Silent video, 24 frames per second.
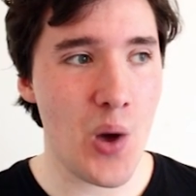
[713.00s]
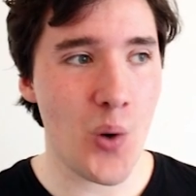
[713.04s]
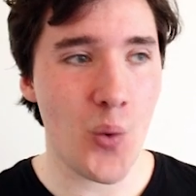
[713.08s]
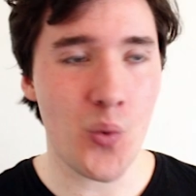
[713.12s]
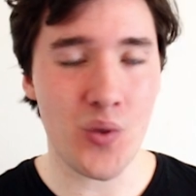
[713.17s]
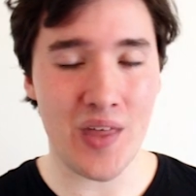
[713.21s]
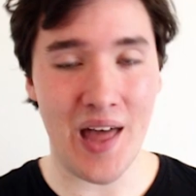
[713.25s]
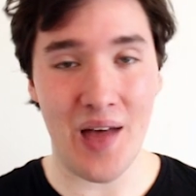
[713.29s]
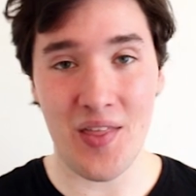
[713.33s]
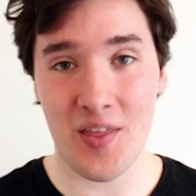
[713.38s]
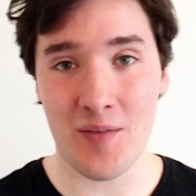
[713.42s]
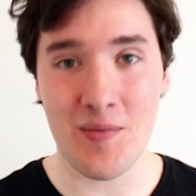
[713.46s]

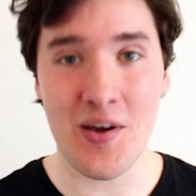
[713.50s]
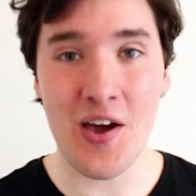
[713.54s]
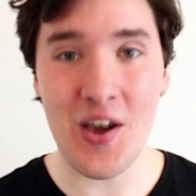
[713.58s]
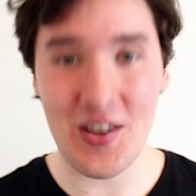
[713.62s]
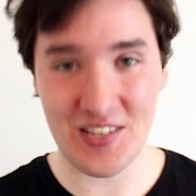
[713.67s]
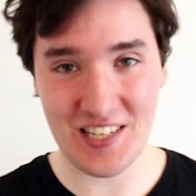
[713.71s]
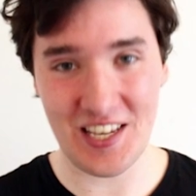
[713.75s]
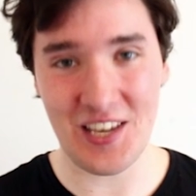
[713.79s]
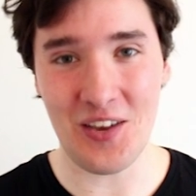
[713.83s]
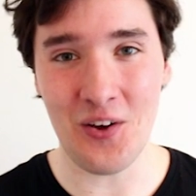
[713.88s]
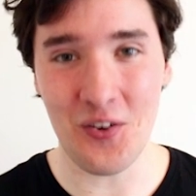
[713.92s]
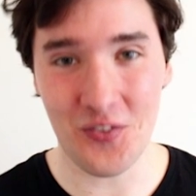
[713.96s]
without them
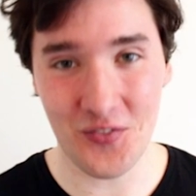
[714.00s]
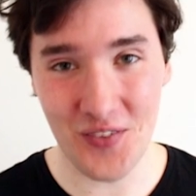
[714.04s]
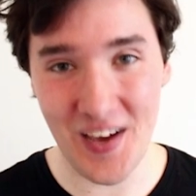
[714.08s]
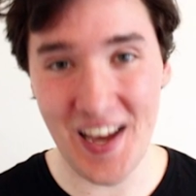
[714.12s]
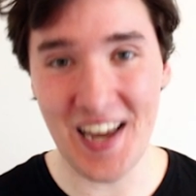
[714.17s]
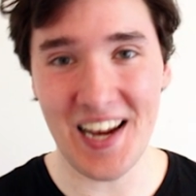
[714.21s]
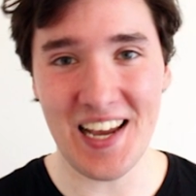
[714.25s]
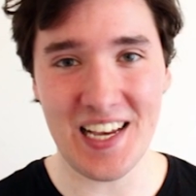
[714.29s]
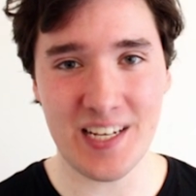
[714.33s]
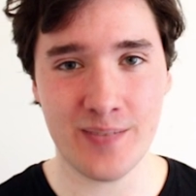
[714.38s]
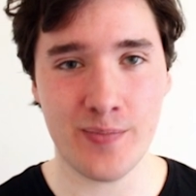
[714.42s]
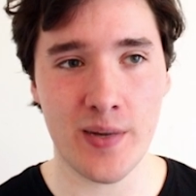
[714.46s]
hurting your
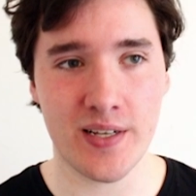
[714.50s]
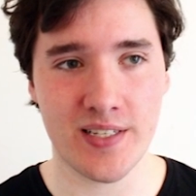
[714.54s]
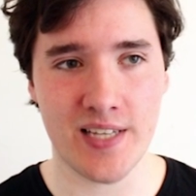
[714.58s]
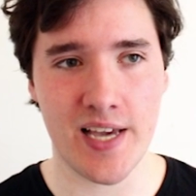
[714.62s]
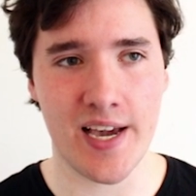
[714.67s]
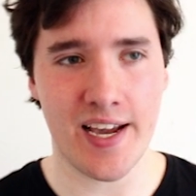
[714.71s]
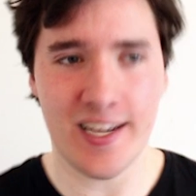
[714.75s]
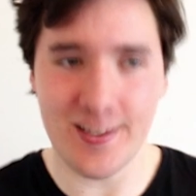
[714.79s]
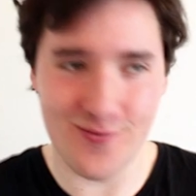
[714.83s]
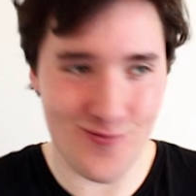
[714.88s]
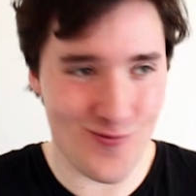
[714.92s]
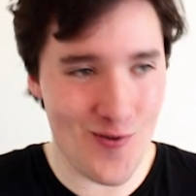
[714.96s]
feelings by saying,
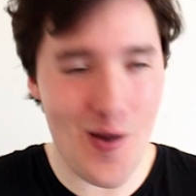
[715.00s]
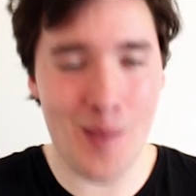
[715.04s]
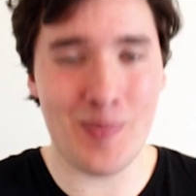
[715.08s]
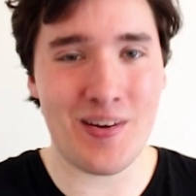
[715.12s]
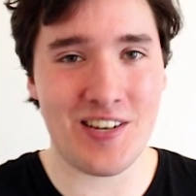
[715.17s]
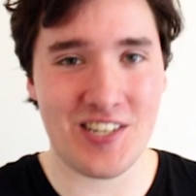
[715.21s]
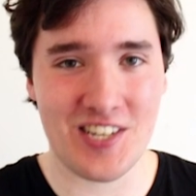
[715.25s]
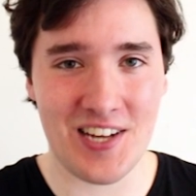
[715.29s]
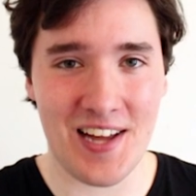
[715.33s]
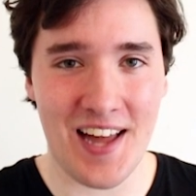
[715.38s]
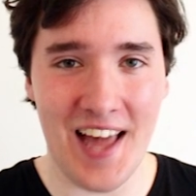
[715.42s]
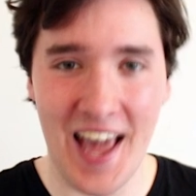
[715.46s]
it's
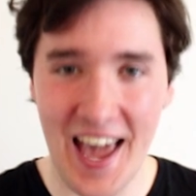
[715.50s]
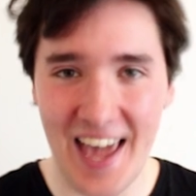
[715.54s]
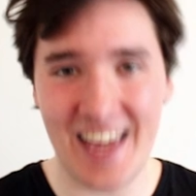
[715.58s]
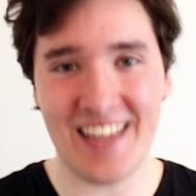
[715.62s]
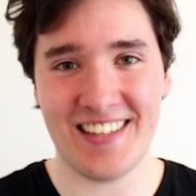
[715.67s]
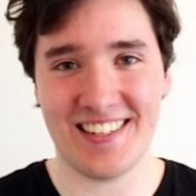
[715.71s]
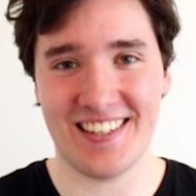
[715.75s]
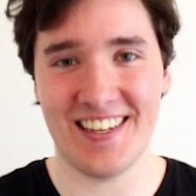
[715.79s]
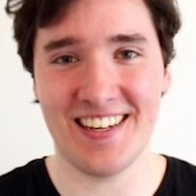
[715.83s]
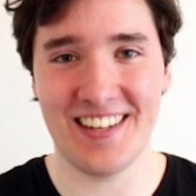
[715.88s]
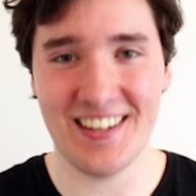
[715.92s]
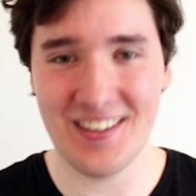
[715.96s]
rubbish, I
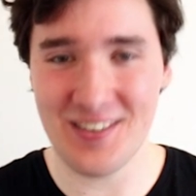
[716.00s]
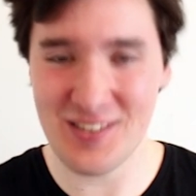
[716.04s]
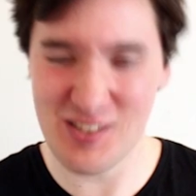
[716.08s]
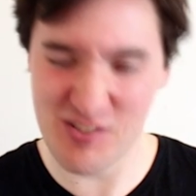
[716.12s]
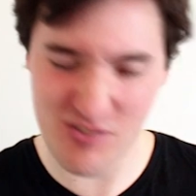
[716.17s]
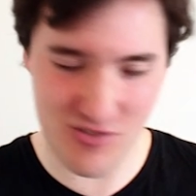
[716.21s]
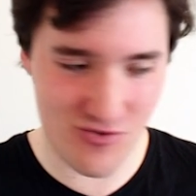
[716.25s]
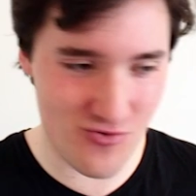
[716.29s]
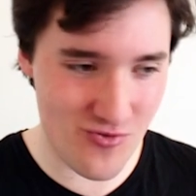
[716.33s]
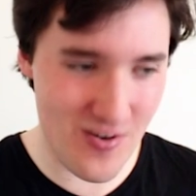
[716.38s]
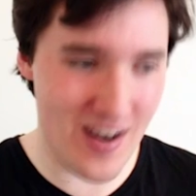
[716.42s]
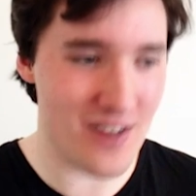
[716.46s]
hate it, it's
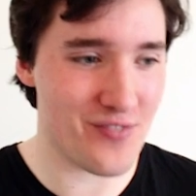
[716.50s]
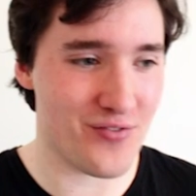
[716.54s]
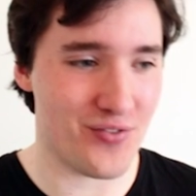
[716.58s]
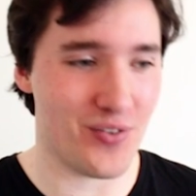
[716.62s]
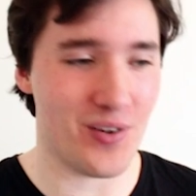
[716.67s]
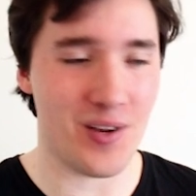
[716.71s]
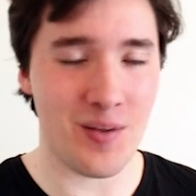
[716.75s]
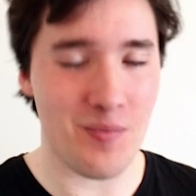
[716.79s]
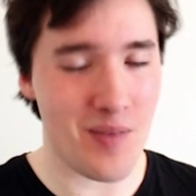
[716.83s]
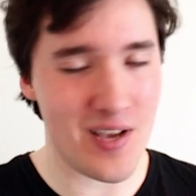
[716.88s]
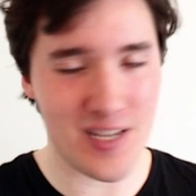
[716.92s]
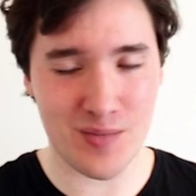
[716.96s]
dreadful,
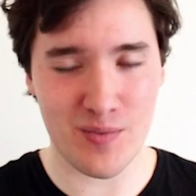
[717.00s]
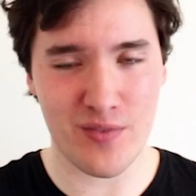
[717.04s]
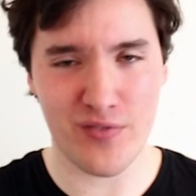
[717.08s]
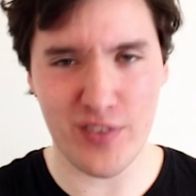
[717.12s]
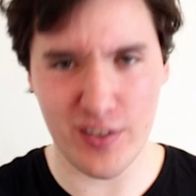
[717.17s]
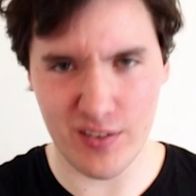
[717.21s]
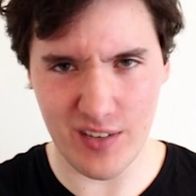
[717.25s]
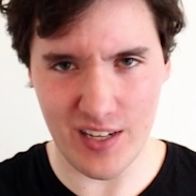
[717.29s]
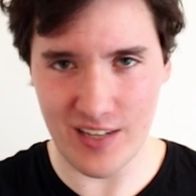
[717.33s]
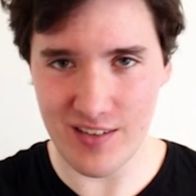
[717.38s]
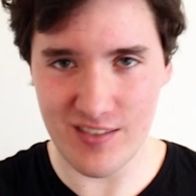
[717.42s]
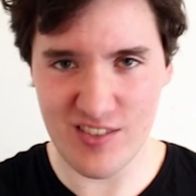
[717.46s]
it makes me
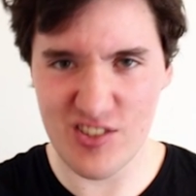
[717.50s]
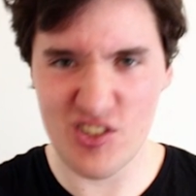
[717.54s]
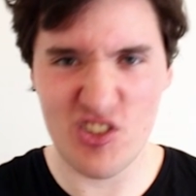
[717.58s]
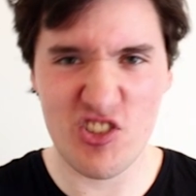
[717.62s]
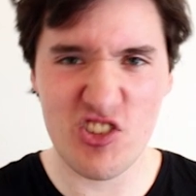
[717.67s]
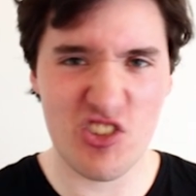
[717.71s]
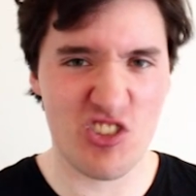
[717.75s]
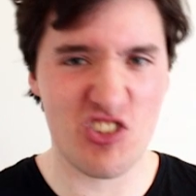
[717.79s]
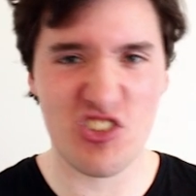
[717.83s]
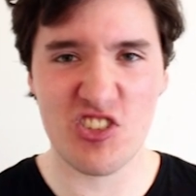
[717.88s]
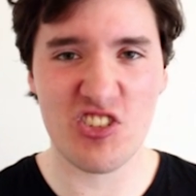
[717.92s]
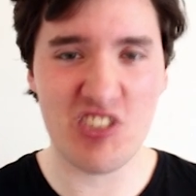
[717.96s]
feel
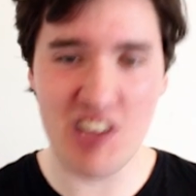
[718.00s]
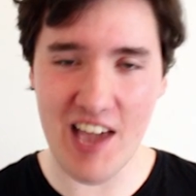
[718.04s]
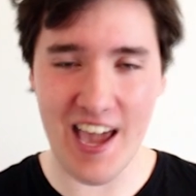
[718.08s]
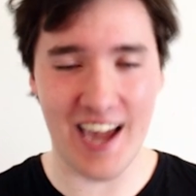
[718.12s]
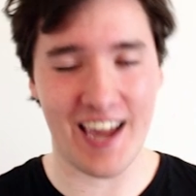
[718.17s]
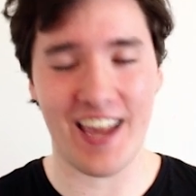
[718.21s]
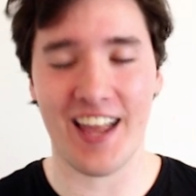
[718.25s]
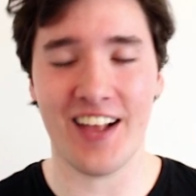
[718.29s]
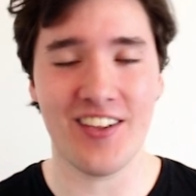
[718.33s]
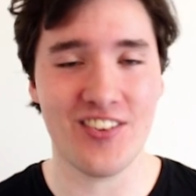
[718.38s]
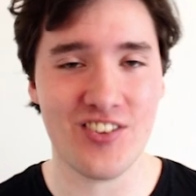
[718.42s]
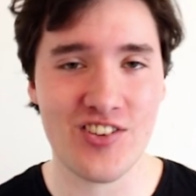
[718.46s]
sick
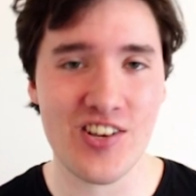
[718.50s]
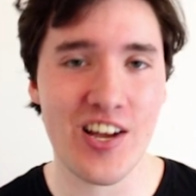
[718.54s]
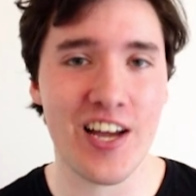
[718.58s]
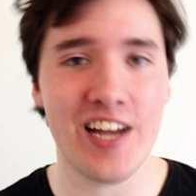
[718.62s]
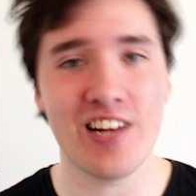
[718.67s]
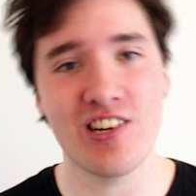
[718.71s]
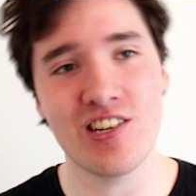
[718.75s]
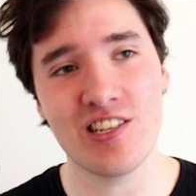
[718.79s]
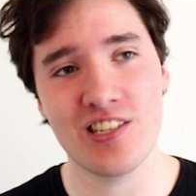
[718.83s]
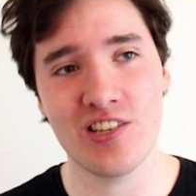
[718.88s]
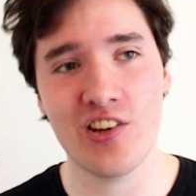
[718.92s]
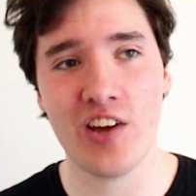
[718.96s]
inside
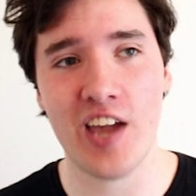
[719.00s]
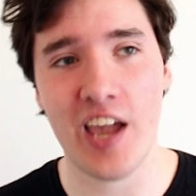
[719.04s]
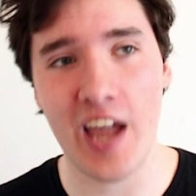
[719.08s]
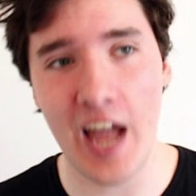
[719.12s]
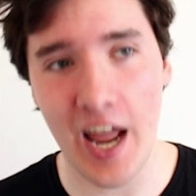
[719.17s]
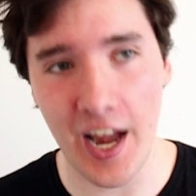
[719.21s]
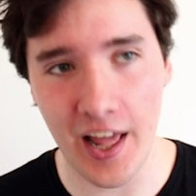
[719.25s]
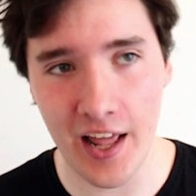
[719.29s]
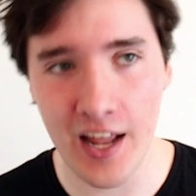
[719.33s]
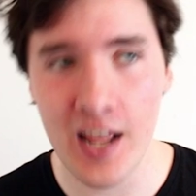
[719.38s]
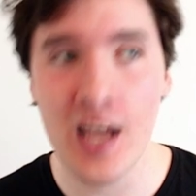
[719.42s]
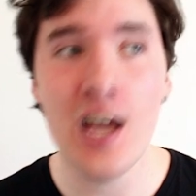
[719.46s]
just looking at
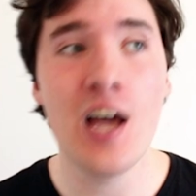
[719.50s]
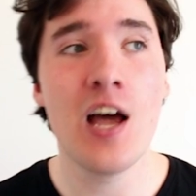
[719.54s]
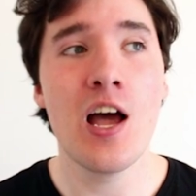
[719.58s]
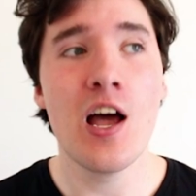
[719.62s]
it.